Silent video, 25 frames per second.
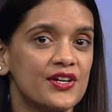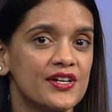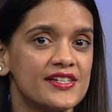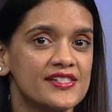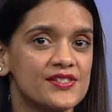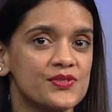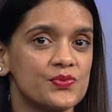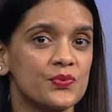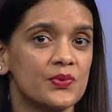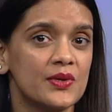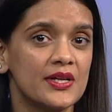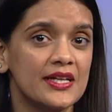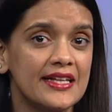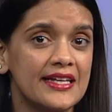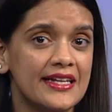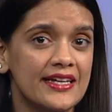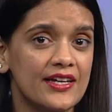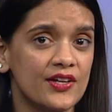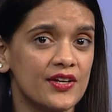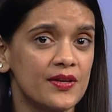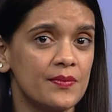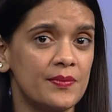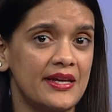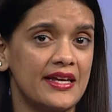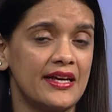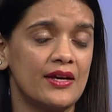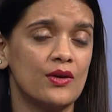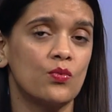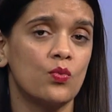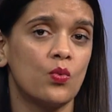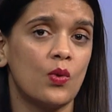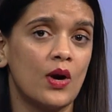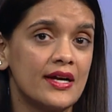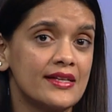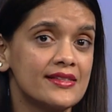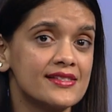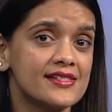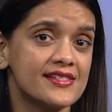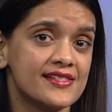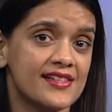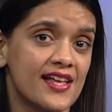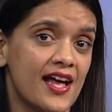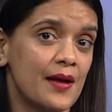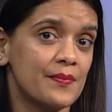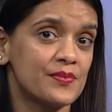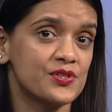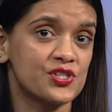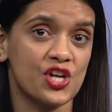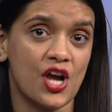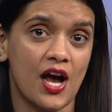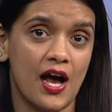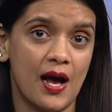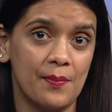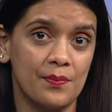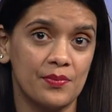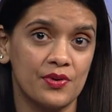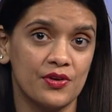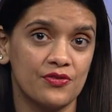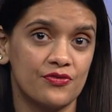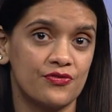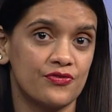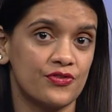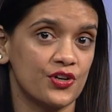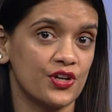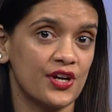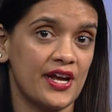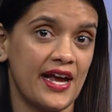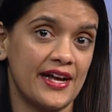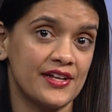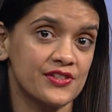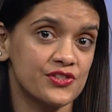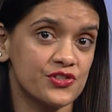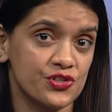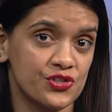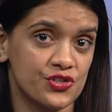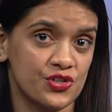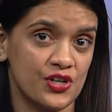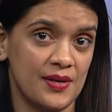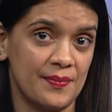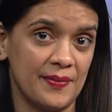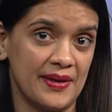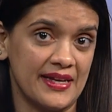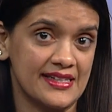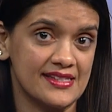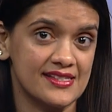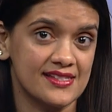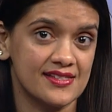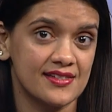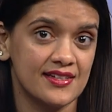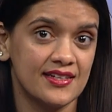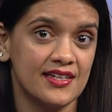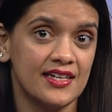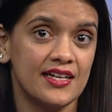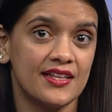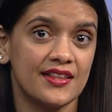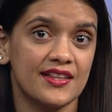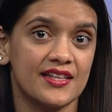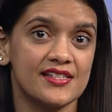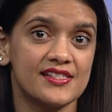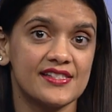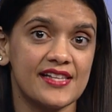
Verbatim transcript: is really going to be a one stop shop for cancer treatment. The